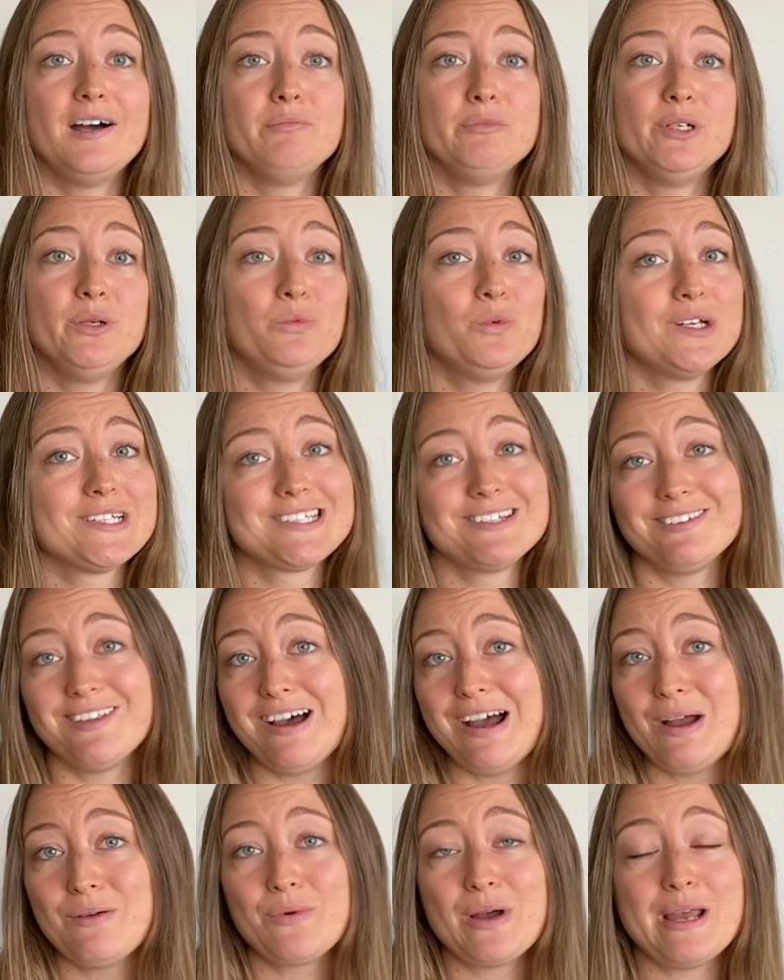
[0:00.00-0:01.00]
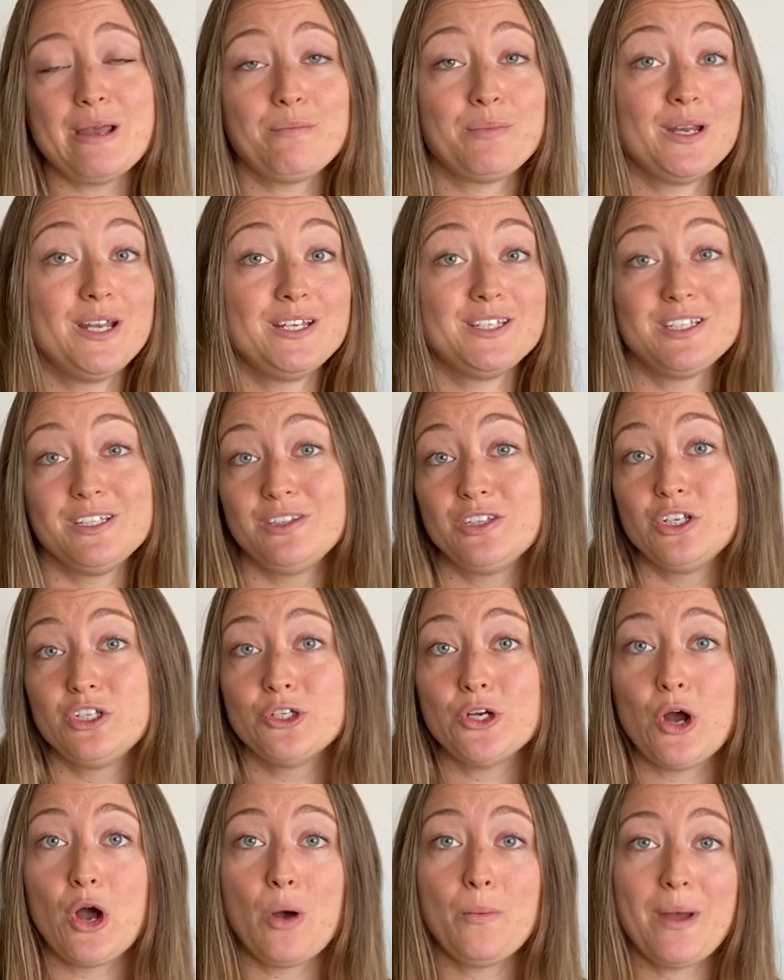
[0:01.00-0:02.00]
It wasn't lightweight, but it did the
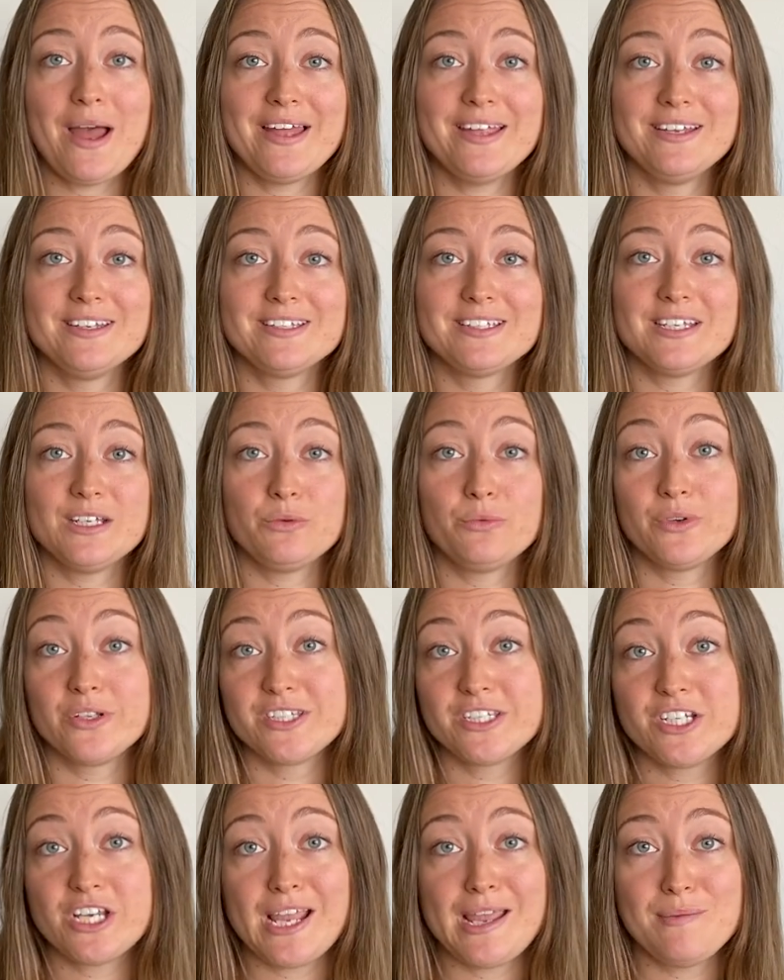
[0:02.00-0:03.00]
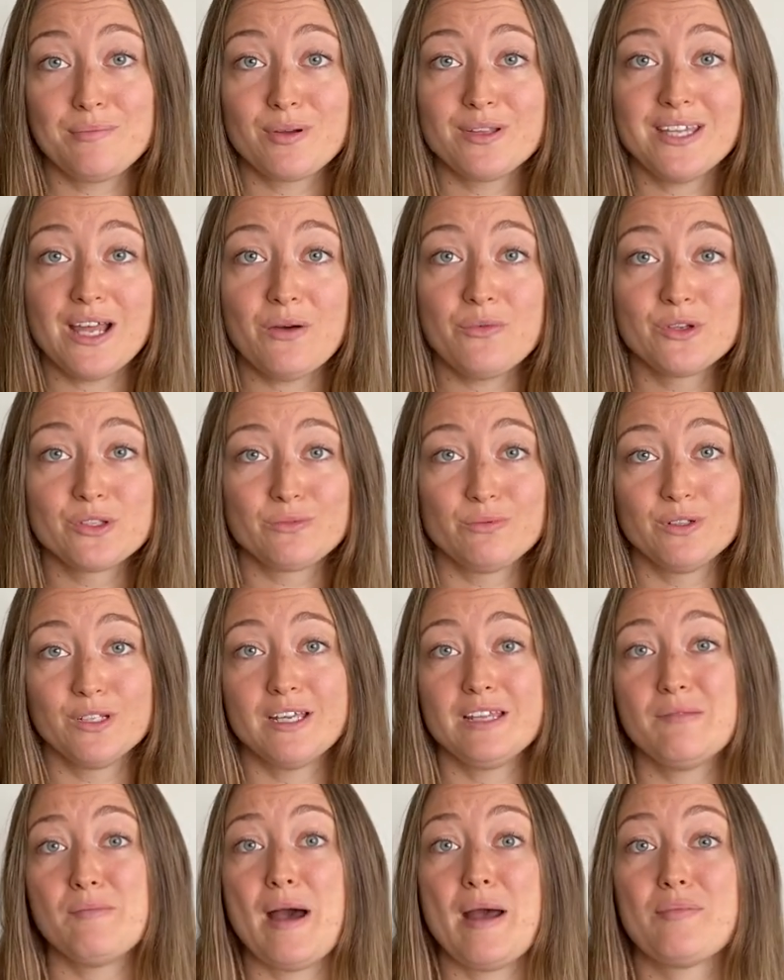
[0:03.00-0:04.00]
job, and it was cheap, and that was
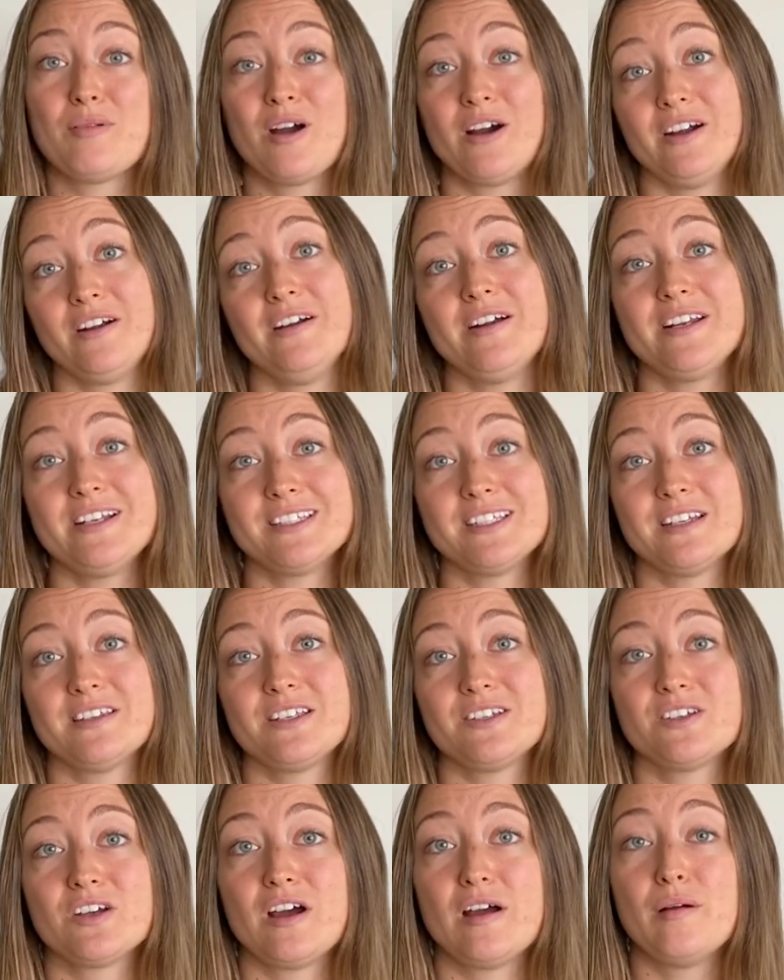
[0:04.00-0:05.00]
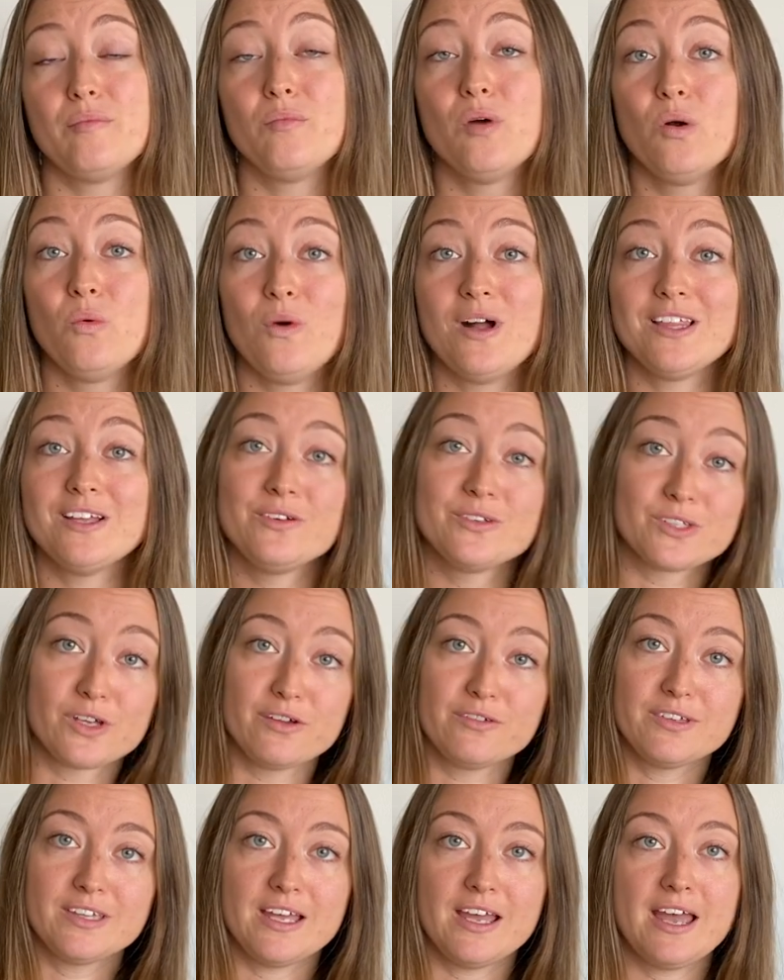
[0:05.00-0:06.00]
really my priorities at the time while I was
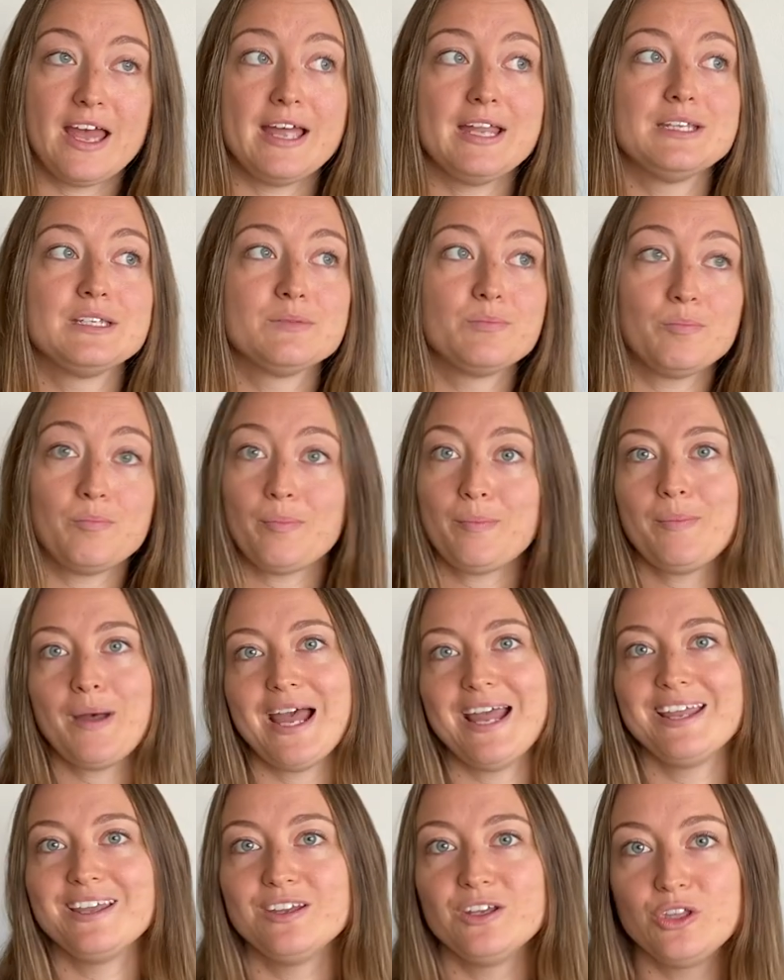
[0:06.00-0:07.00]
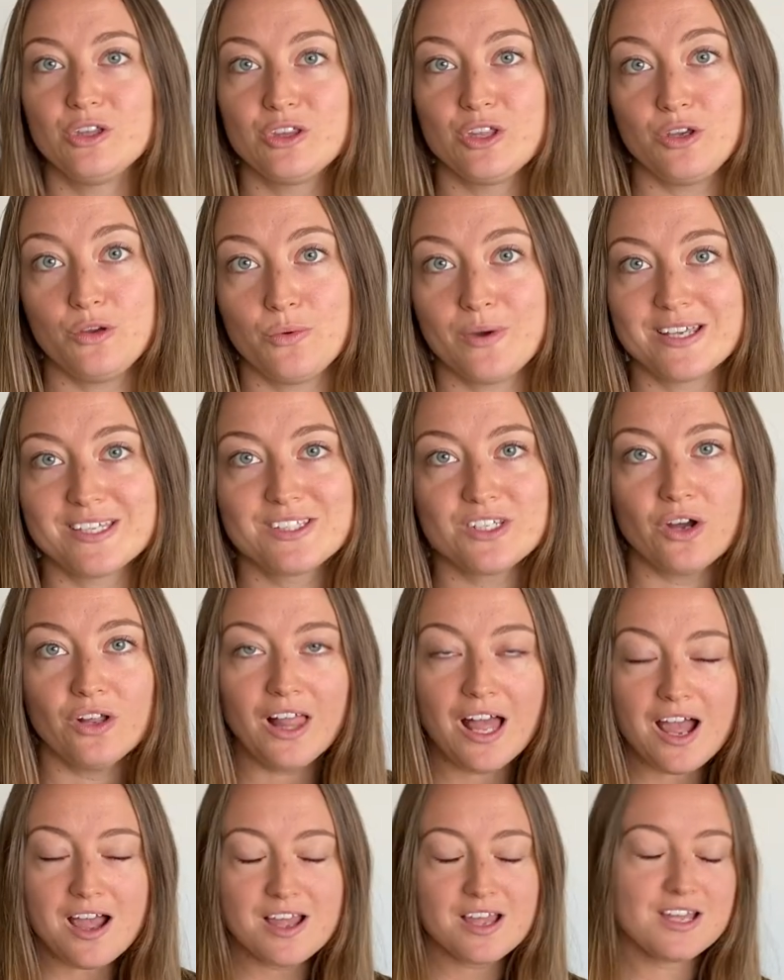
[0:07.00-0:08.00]
over there and paying the US dollar.